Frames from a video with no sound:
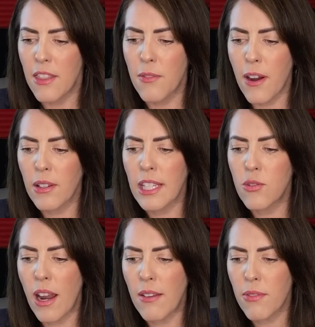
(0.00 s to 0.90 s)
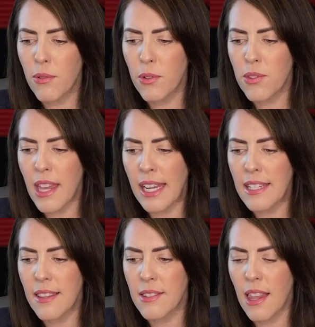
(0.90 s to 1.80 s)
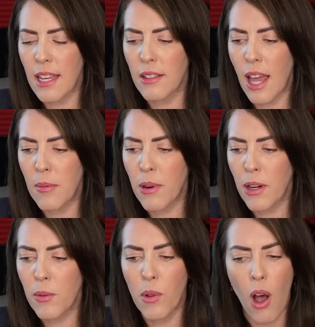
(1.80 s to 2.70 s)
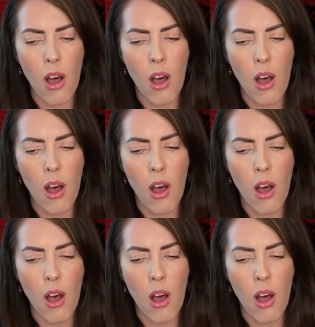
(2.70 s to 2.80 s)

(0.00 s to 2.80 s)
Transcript: The Verily drive-through site at the Salida Library will